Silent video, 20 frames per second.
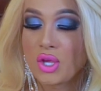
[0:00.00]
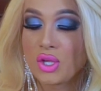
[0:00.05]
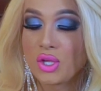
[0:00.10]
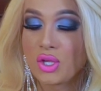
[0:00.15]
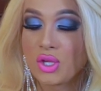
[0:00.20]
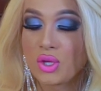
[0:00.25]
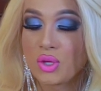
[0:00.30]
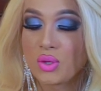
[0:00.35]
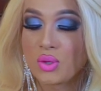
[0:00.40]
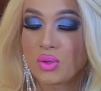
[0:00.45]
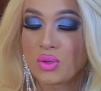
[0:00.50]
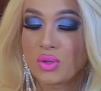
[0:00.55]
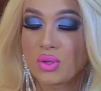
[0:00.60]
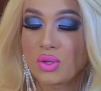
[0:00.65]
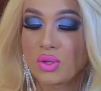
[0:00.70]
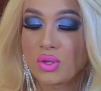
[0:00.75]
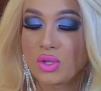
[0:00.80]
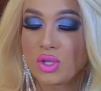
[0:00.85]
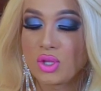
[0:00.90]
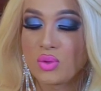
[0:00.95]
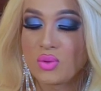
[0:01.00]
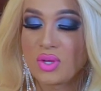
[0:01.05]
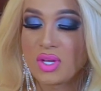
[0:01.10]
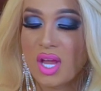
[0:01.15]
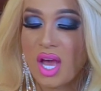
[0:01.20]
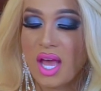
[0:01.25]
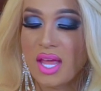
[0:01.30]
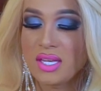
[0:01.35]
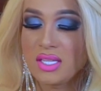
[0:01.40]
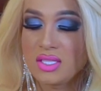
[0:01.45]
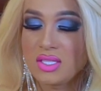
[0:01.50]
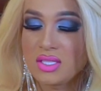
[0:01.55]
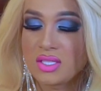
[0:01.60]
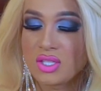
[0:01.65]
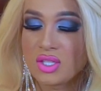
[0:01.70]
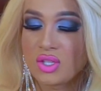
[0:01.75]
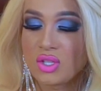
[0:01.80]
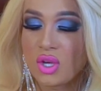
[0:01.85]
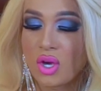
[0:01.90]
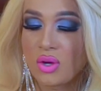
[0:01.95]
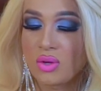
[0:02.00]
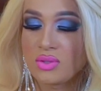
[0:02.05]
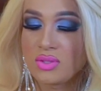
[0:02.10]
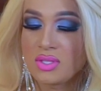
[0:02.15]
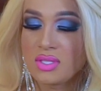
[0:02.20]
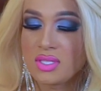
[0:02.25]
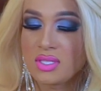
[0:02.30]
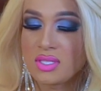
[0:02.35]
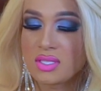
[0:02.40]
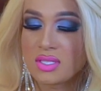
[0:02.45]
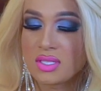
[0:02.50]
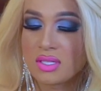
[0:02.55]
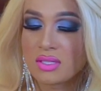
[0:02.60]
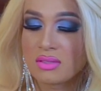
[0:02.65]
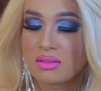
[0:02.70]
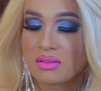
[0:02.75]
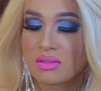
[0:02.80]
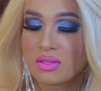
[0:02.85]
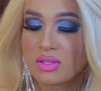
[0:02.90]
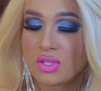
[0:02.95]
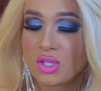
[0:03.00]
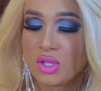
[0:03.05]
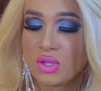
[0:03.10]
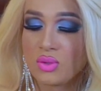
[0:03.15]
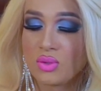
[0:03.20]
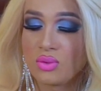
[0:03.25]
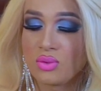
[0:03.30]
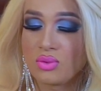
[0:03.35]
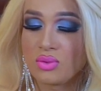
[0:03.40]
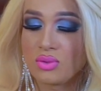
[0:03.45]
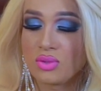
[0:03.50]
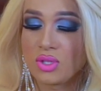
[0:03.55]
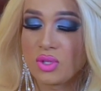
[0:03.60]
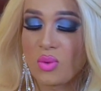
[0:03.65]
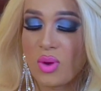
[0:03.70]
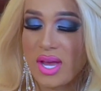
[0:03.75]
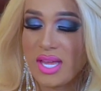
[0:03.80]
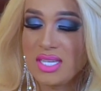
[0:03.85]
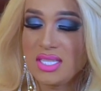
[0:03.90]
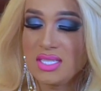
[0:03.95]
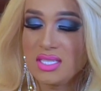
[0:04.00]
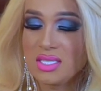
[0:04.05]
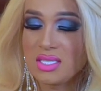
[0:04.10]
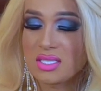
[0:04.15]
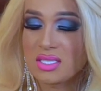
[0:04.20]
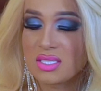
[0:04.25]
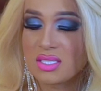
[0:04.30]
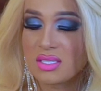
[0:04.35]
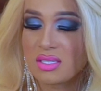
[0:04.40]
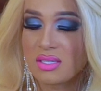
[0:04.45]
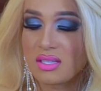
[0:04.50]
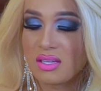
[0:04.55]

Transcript: you, you nuns, yons, you, you ones?